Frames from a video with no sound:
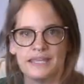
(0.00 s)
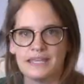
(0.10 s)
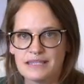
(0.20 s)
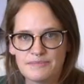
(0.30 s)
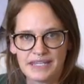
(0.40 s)

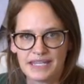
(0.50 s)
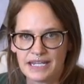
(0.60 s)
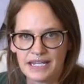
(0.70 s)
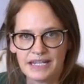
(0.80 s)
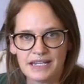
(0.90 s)
In the
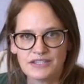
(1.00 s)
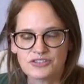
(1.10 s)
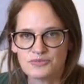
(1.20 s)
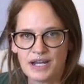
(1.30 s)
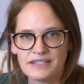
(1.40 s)
beginning,
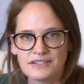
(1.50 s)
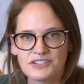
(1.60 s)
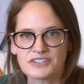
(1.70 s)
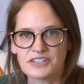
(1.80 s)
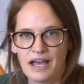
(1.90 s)
it's great to
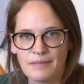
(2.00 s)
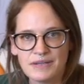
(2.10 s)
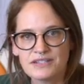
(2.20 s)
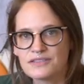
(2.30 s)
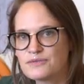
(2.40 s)
just come
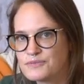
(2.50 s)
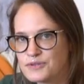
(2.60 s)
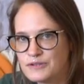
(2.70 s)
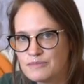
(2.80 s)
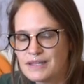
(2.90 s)
into the
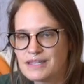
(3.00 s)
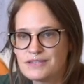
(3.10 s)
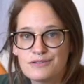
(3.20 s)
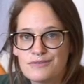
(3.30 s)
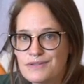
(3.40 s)
room and do